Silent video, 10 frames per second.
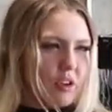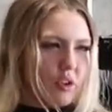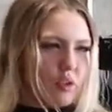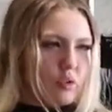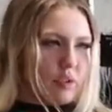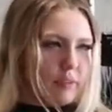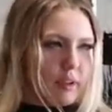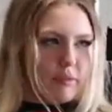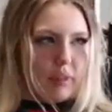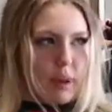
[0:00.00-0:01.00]
Gucci
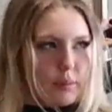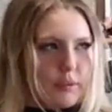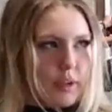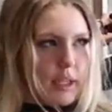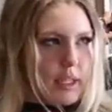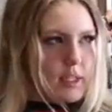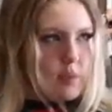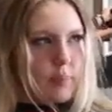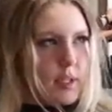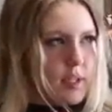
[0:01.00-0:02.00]
flip-flops. Fuck you,
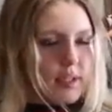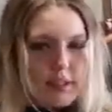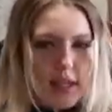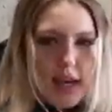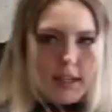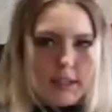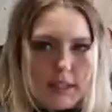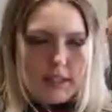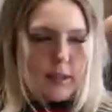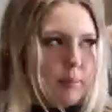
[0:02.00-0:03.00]
you bitch, you're sad.
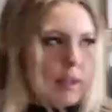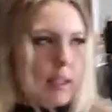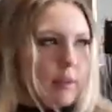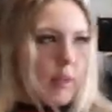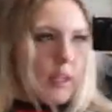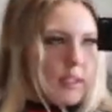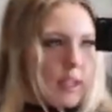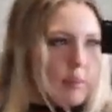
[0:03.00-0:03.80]
This is me. What?